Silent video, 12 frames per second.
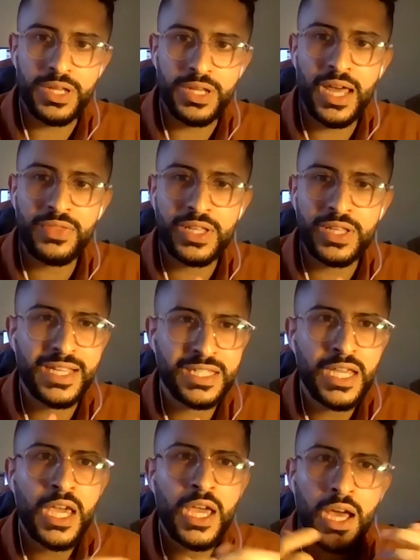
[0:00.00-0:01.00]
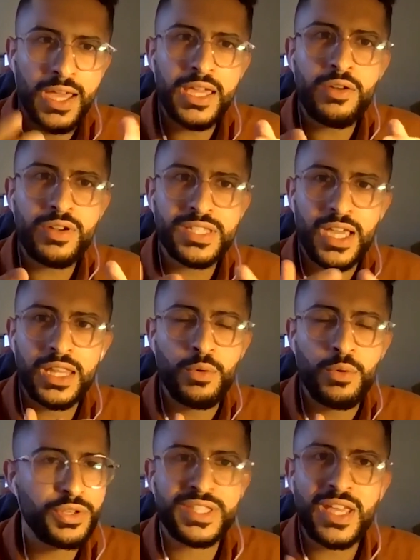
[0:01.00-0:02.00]
But nonetheless, I hear exactly
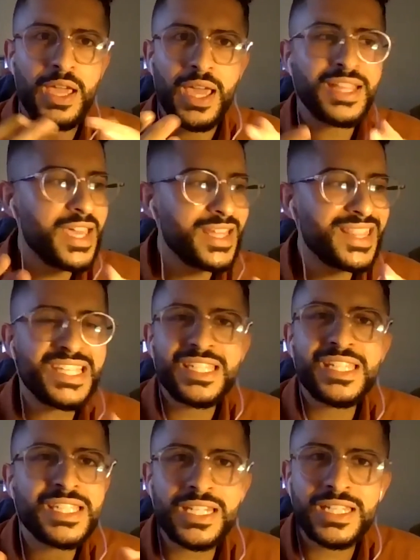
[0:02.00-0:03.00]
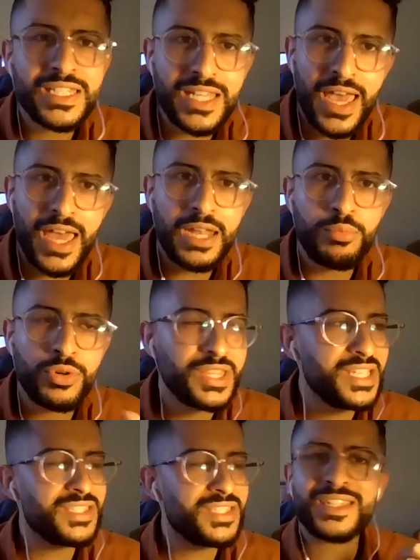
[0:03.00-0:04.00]
what you're saying. And yet this isn't a sad book.
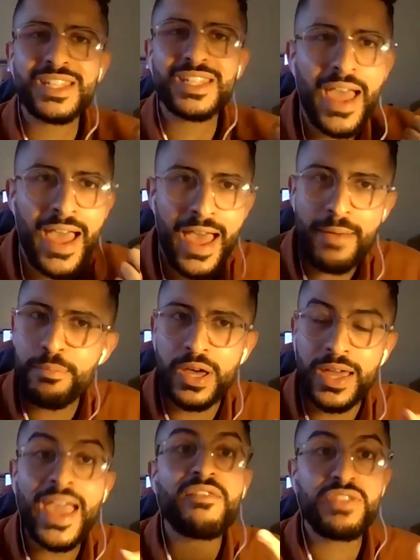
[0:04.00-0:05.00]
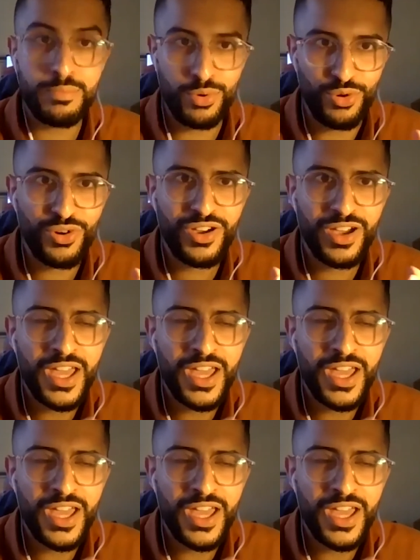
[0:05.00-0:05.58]
This isn't a heavy book.